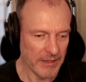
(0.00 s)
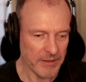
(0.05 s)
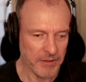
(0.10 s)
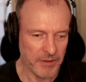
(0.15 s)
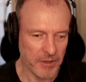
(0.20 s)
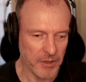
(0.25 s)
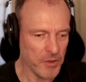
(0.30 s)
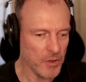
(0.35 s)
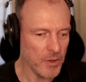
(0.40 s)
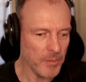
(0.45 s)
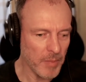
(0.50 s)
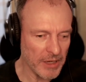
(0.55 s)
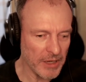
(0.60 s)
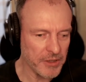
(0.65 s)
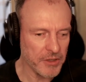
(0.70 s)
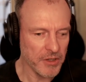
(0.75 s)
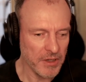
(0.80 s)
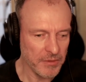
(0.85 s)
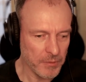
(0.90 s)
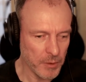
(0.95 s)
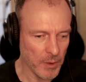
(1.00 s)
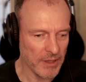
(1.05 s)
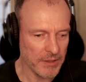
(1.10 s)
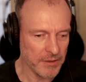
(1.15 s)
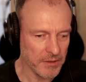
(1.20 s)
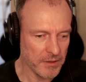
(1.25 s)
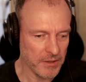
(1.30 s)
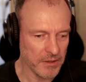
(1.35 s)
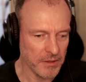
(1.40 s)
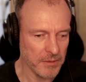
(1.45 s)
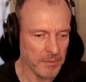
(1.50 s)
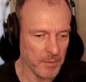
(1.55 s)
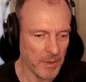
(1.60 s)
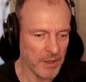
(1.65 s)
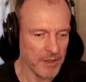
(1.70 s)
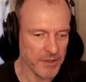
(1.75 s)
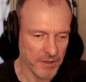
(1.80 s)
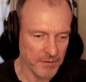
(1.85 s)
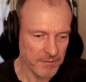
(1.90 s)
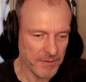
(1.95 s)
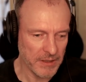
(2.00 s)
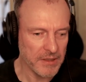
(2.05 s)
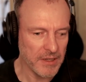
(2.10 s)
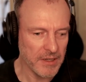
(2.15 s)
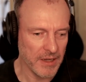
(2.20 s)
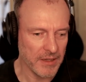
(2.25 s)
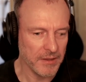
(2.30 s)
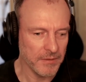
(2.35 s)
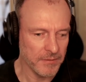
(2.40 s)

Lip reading: Can you imagine if you had to, as a fintech,